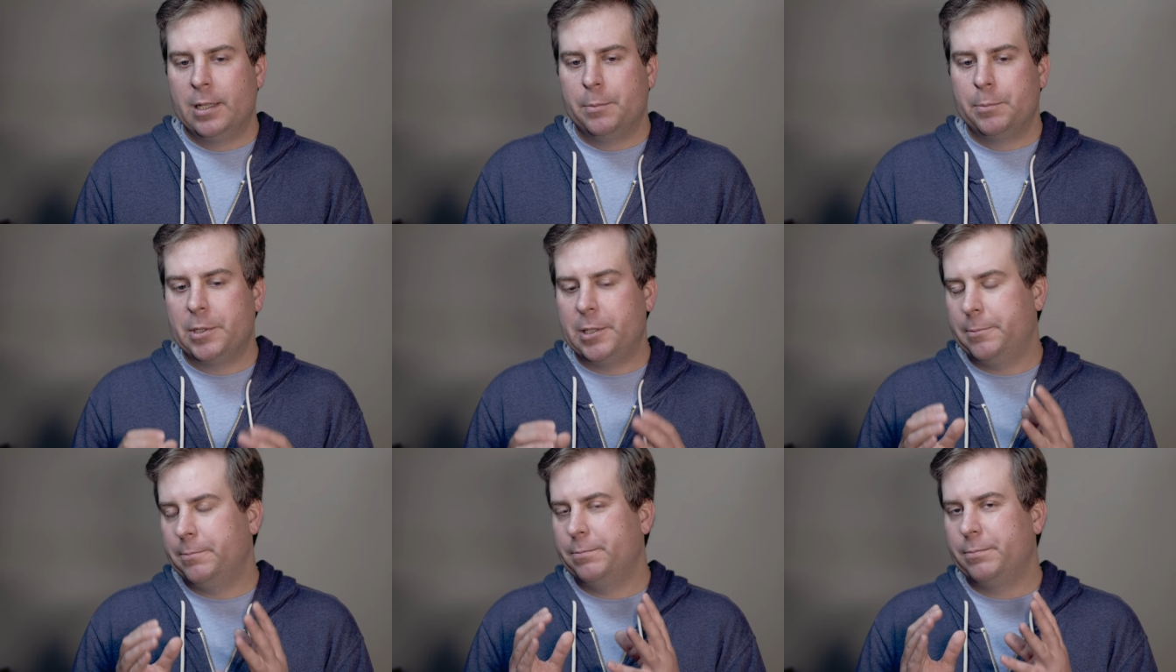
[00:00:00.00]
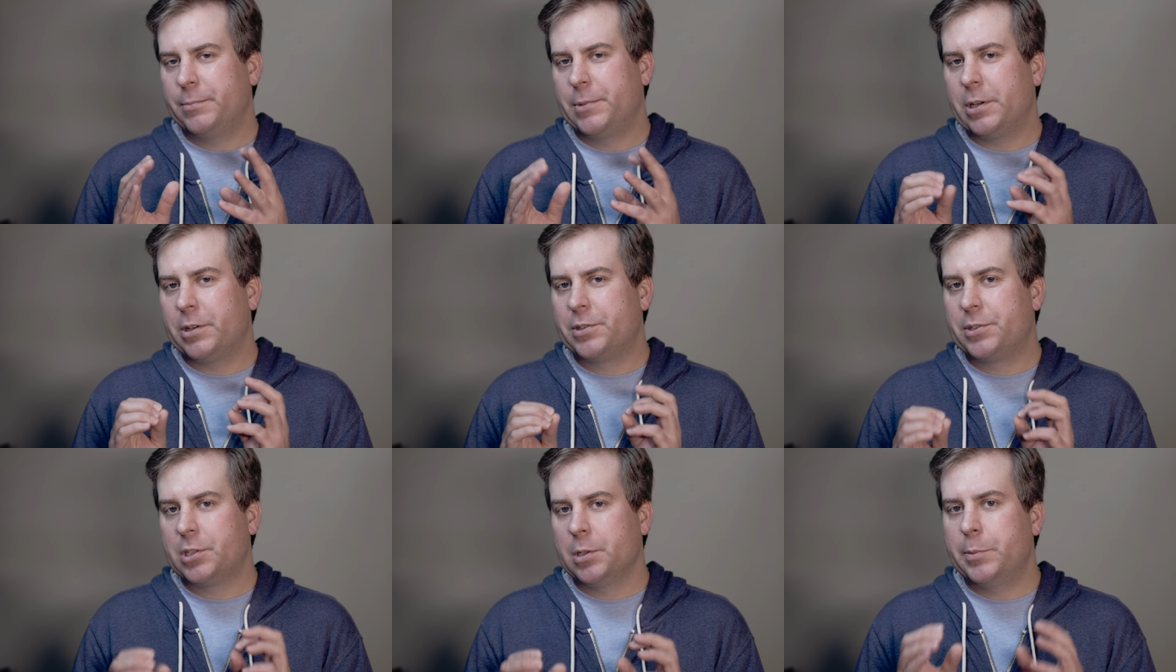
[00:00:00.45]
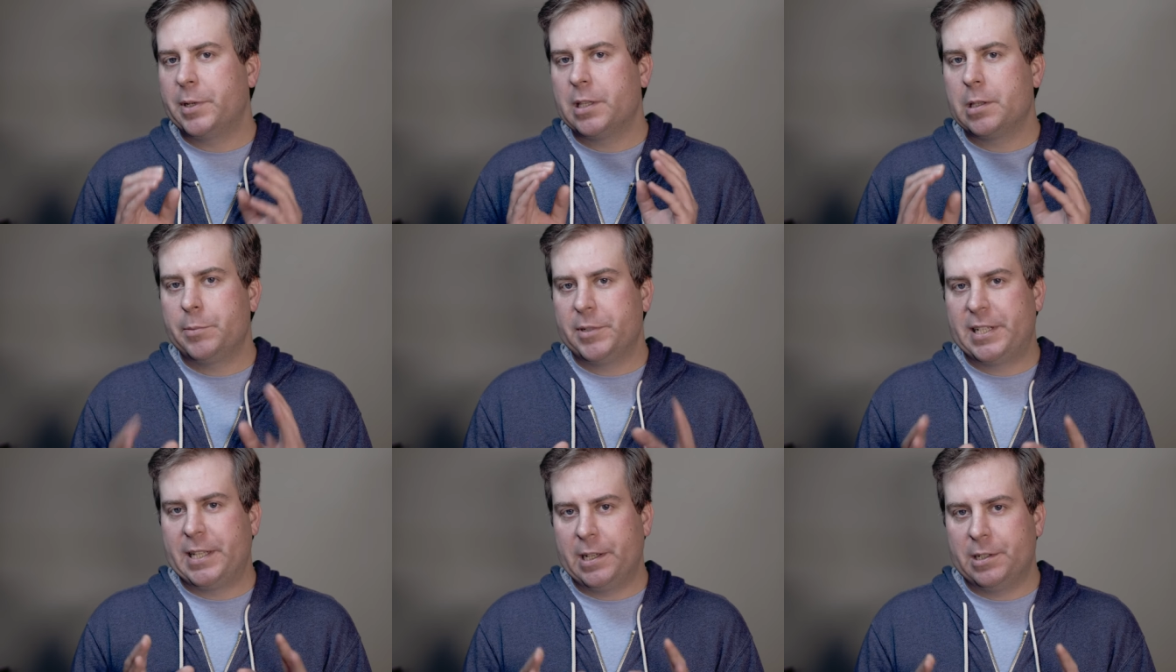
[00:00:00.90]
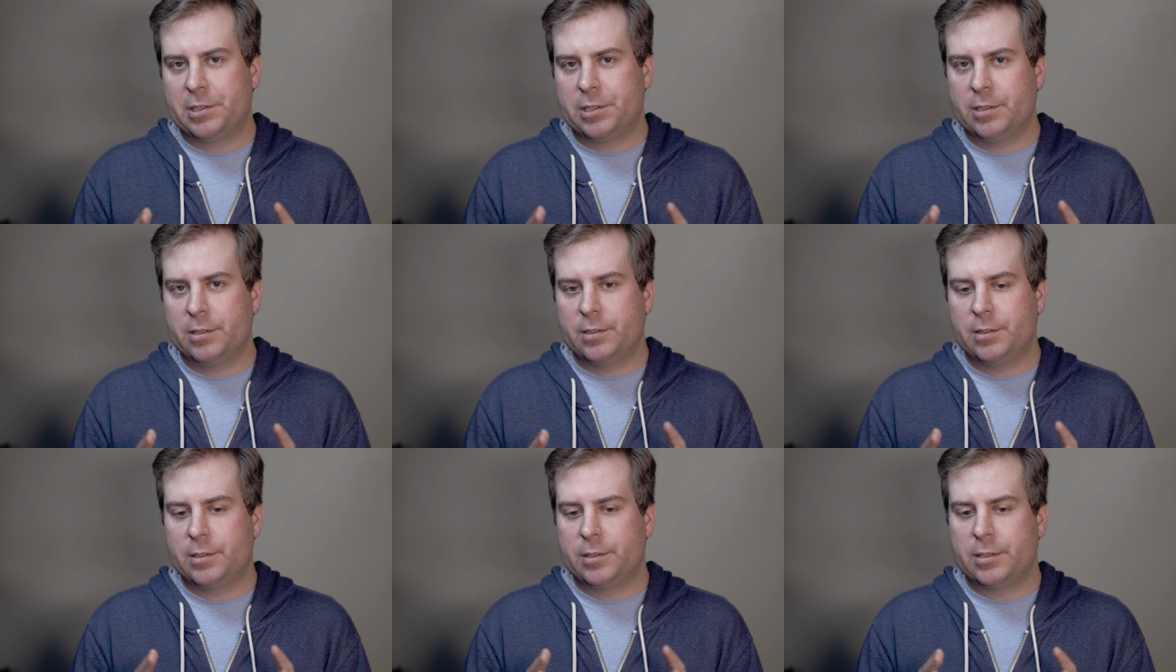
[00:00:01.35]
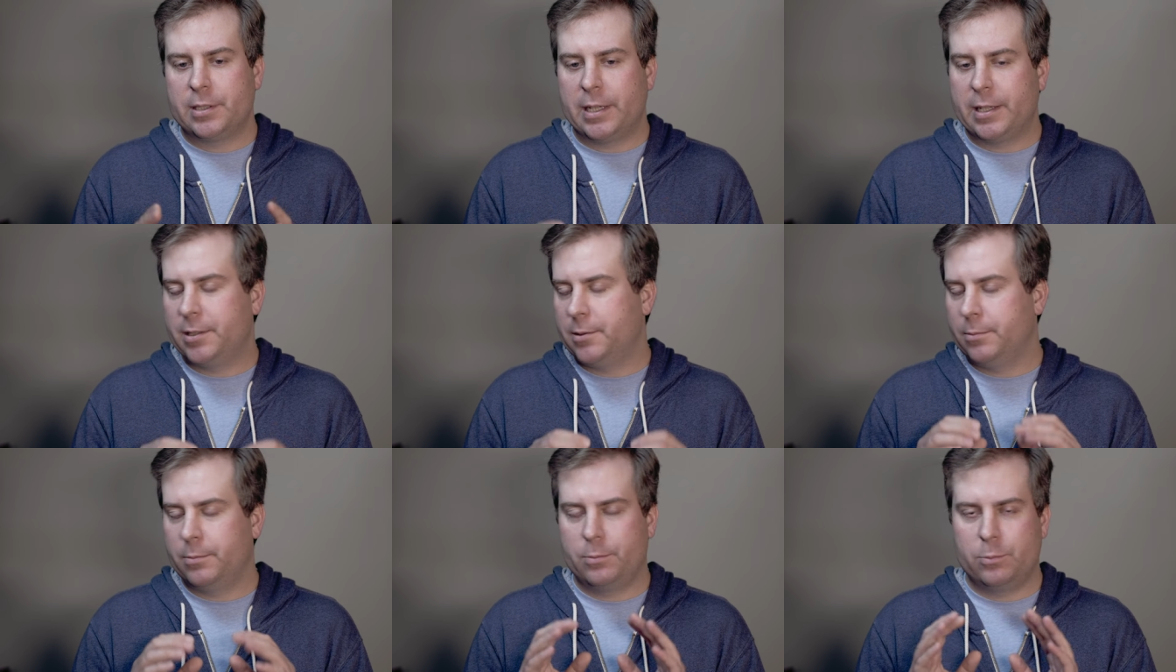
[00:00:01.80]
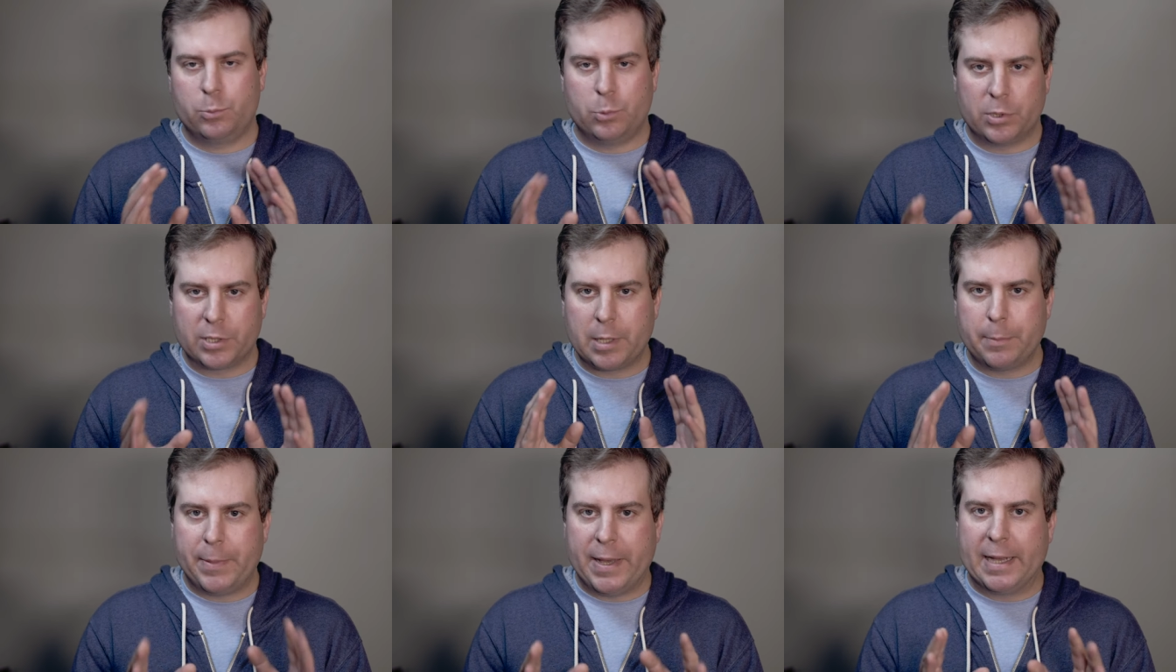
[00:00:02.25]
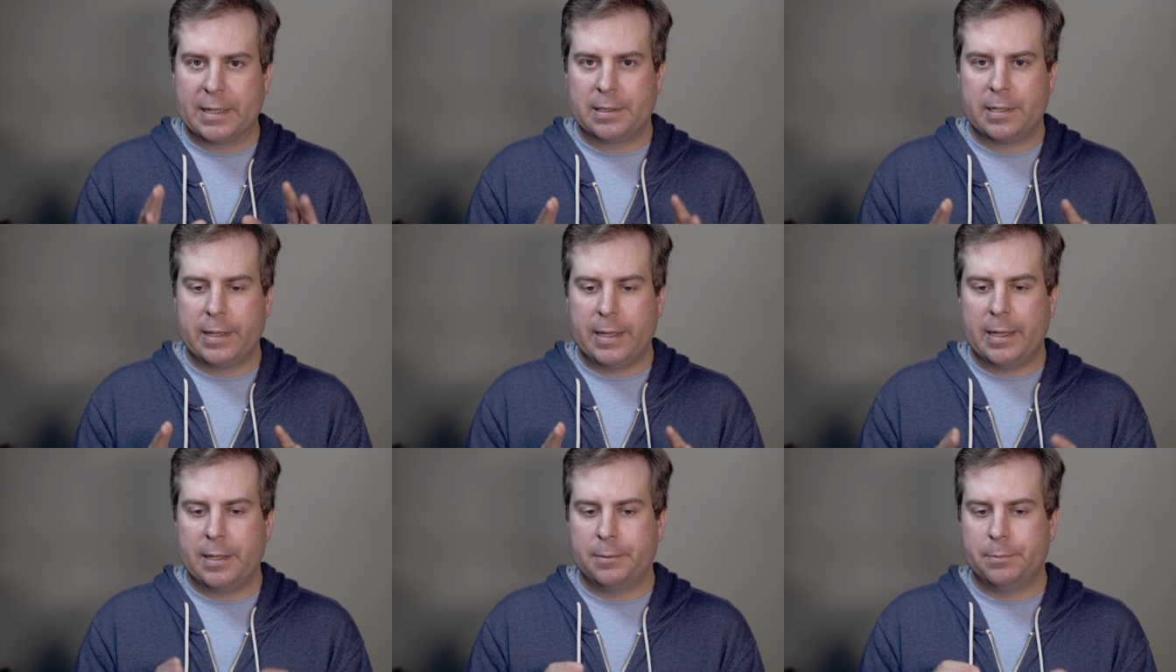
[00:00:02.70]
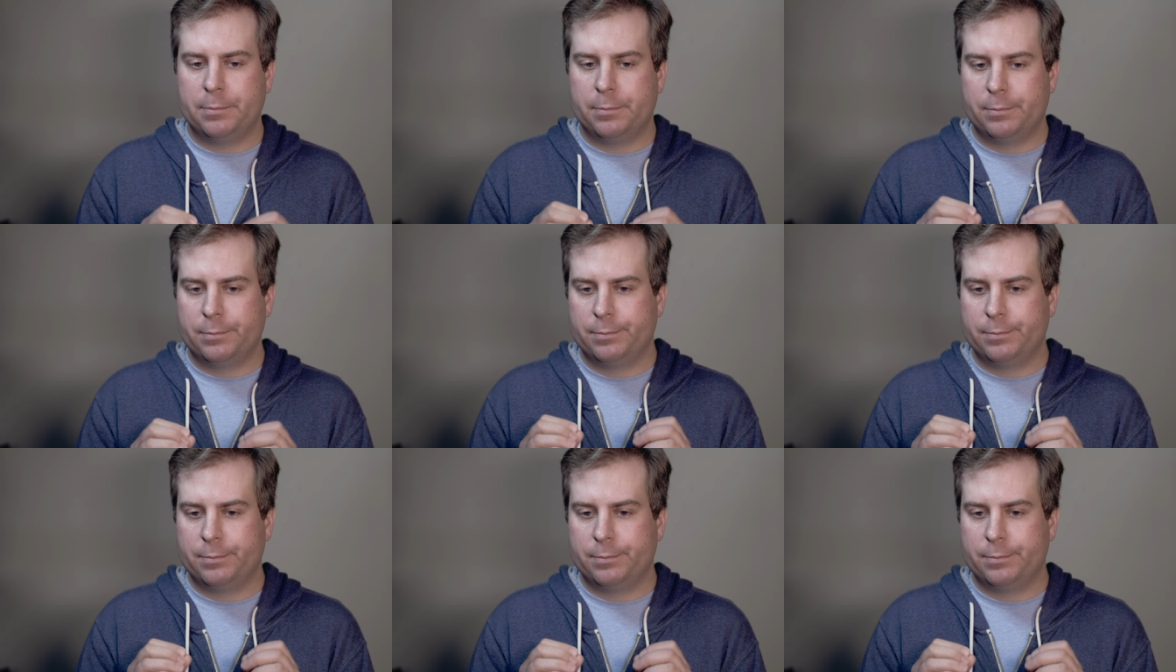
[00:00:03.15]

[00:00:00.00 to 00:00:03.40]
but there are so many limitations, and we'll get back to that.